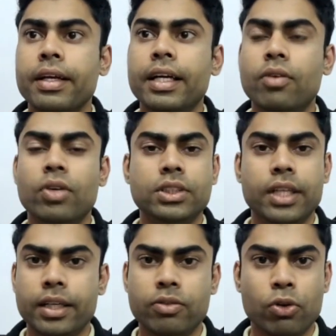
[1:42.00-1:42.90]
It was
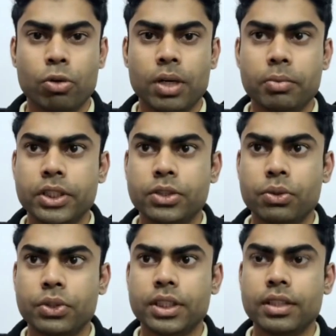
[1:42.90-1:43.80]
direct formula based
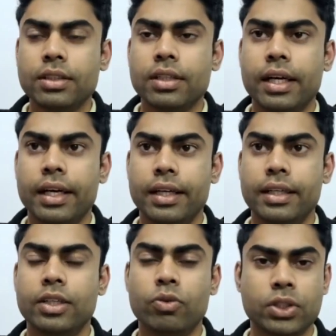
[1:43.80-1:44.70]
question and
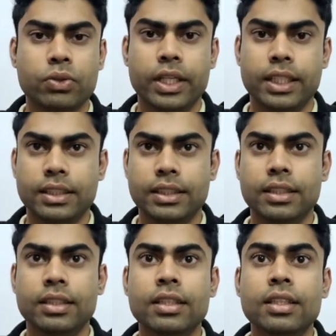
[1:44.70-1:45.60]
it was quite easy.
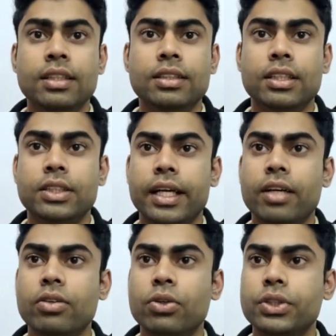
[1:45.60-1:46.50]
The
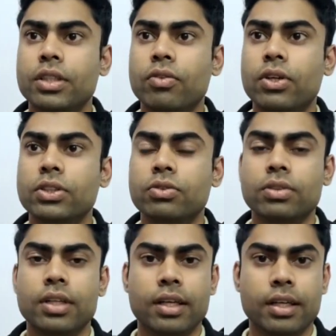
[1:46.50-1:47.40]
second question was
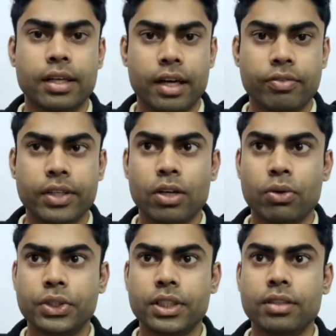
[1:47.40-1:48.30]
a graphical
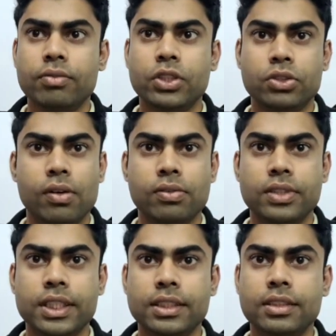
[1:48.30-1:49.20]
question, we solved
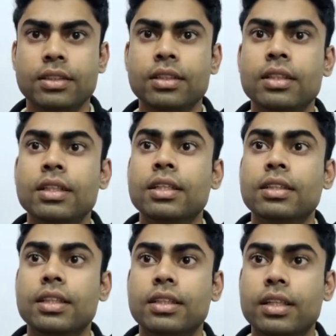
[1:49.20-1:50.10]
this.
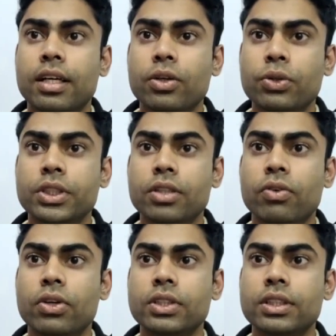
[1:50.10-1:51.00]
The third question
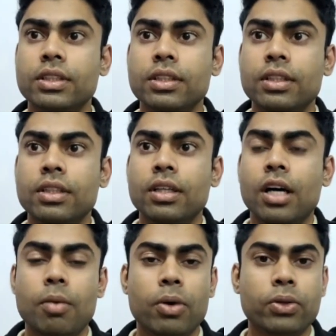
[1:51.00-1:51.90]
was
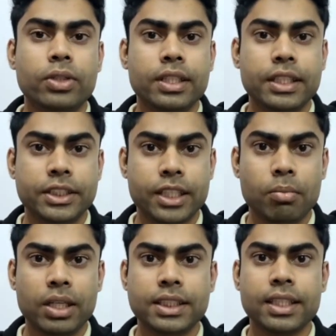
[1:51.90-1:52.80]
about
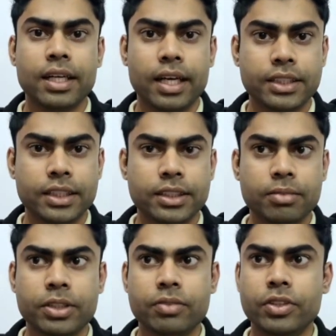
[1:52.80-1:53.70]
establishing relationship
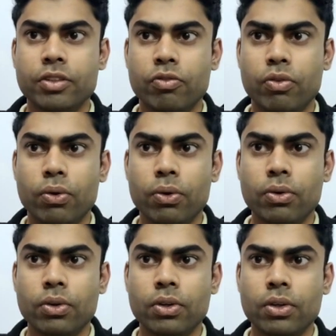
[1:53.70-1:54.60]
between flow
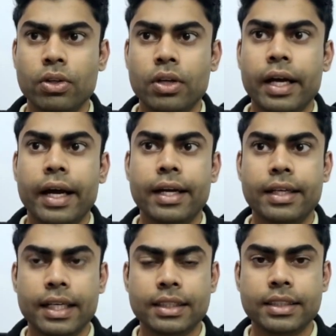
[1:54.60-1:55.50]
and
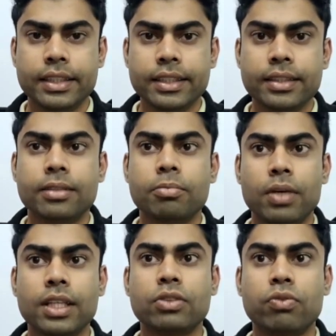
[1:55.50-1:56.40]
density
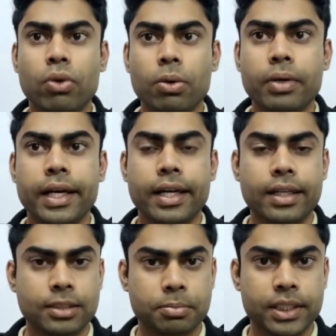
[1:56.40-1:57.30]
plus flow and
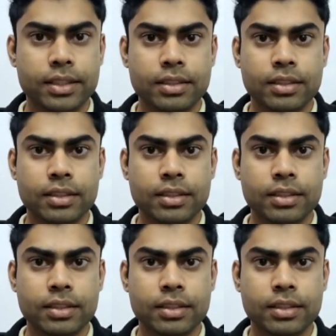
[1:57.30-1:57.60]
speed.